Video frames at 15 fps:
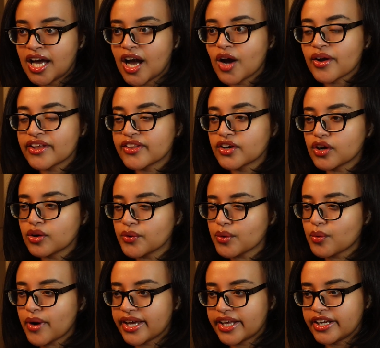Okay, the girl with the
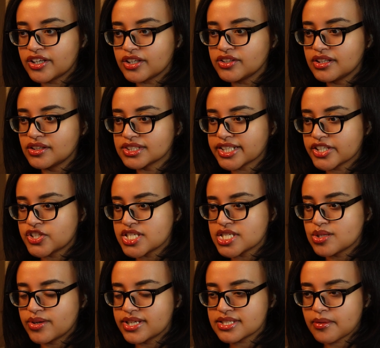white hair, it looks like she's
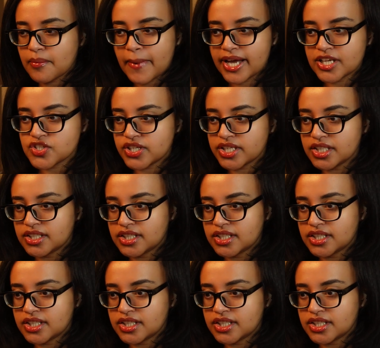doing some magic.